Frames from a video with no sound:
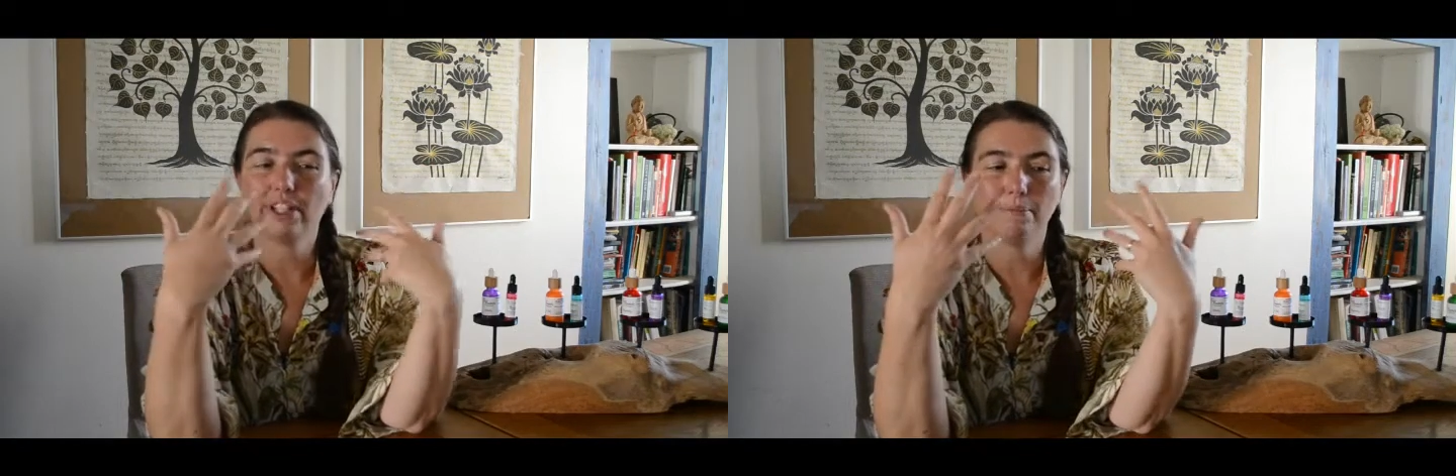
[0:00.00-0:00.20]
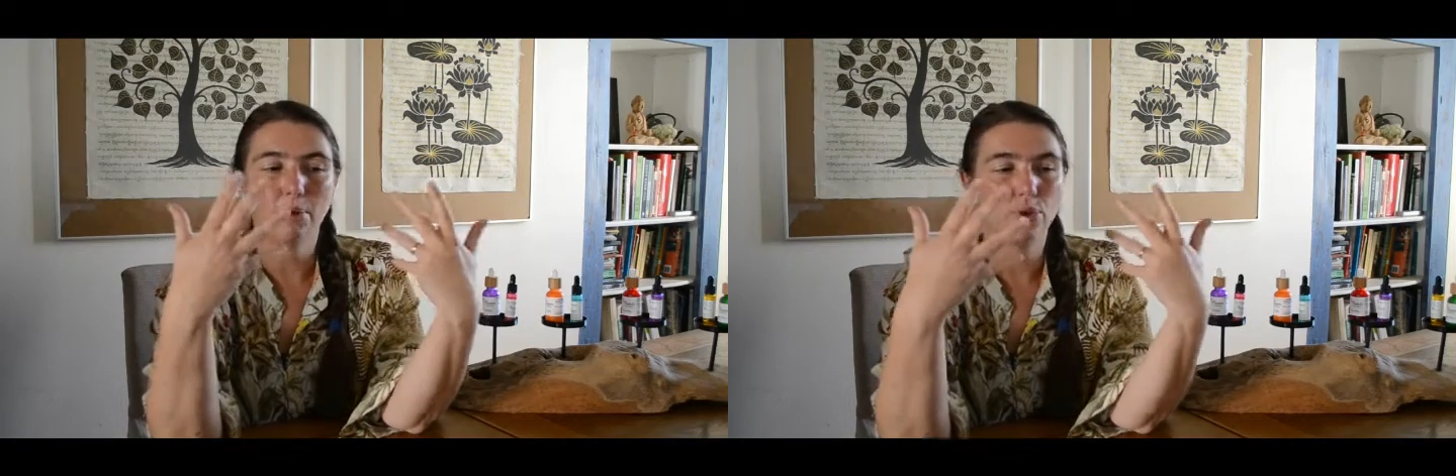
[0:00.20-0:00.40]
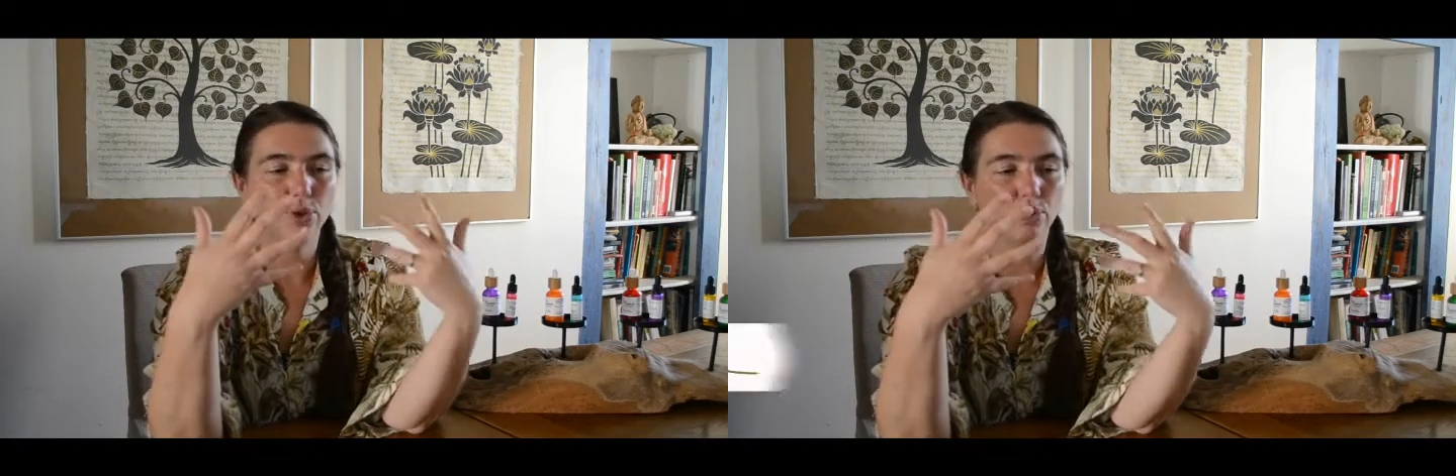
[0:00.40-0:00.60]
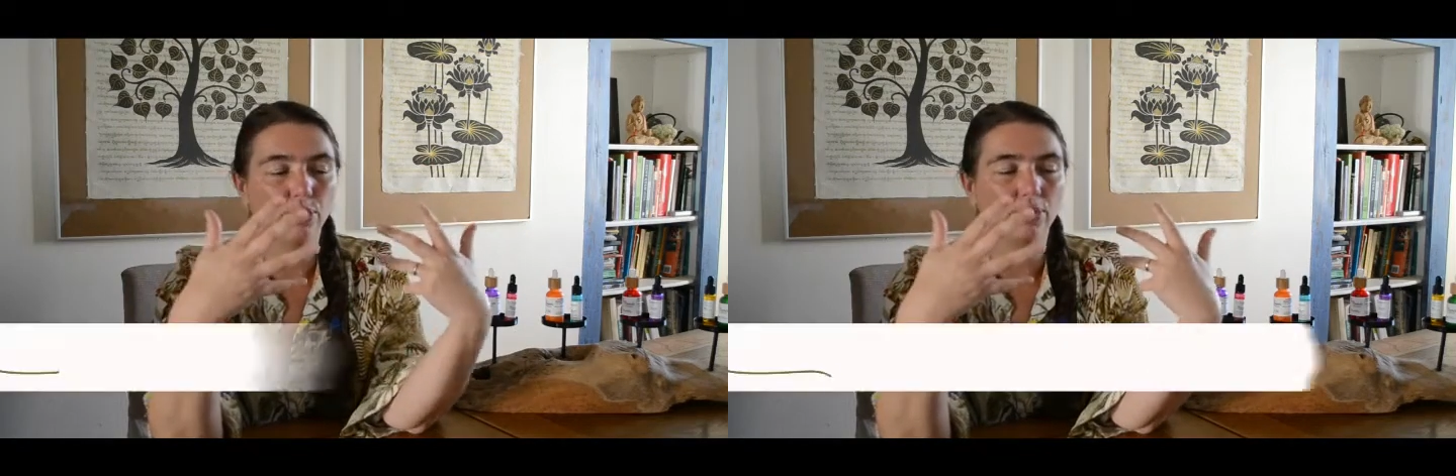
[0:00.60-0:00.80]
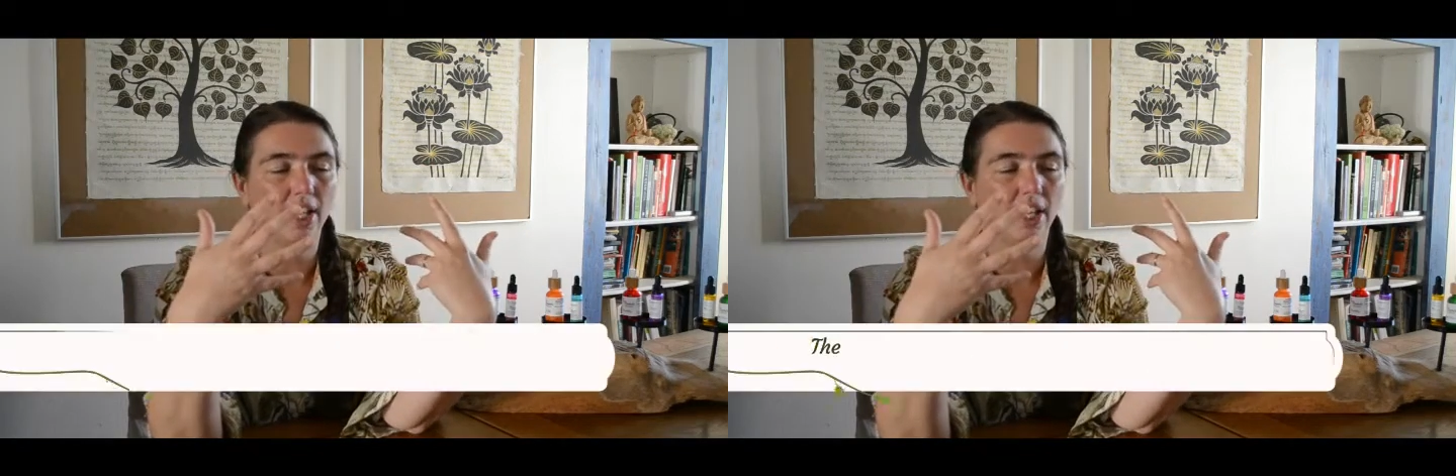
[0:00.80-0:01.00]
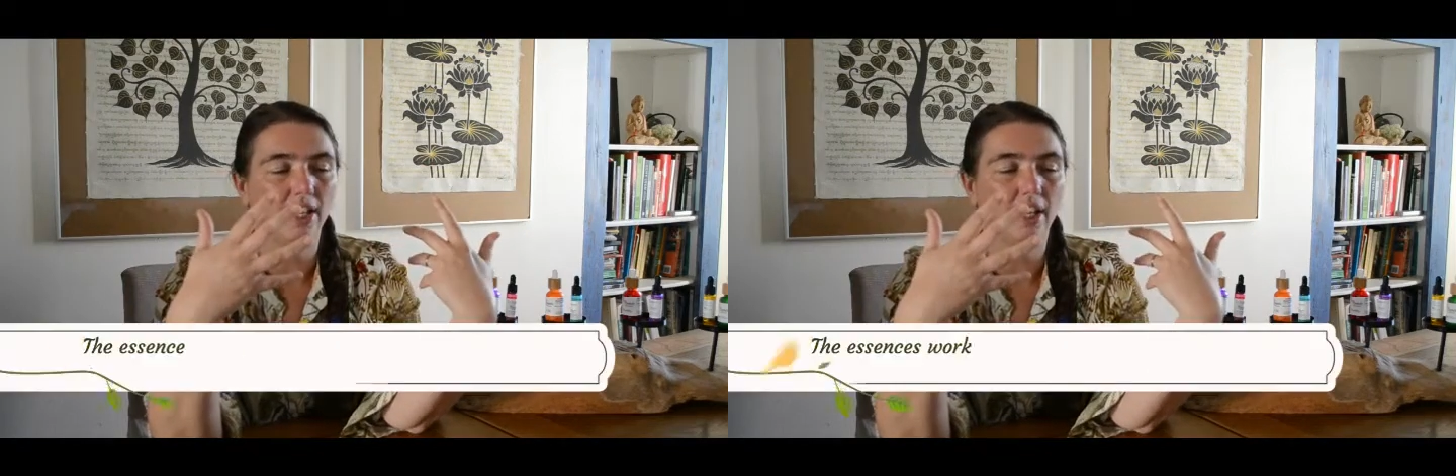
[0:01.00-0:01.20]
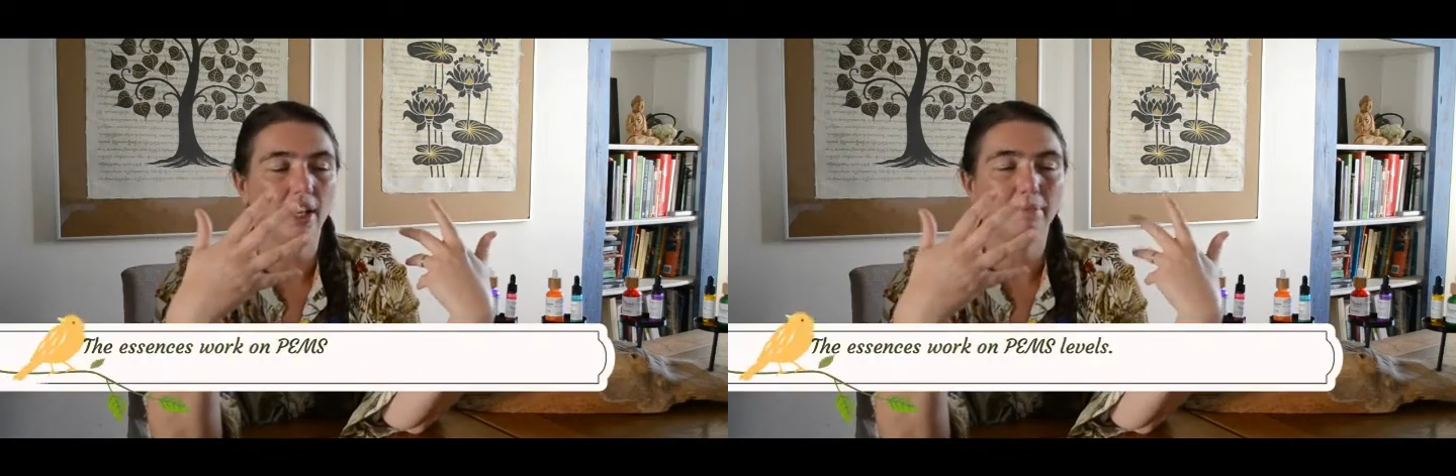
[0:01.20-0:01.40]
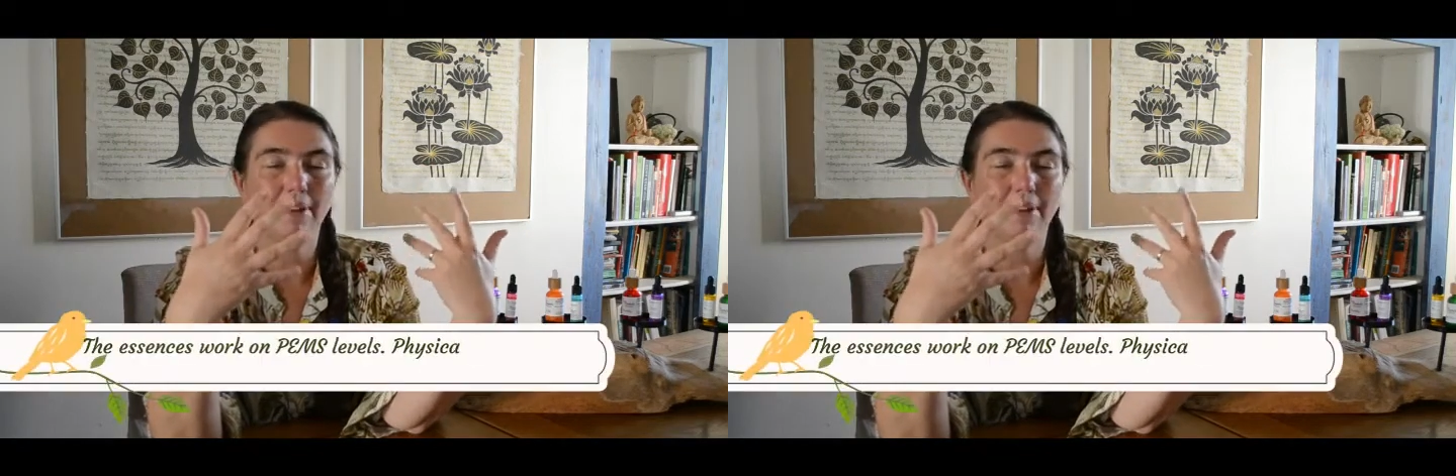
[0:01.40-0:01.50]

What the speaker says: emotional and a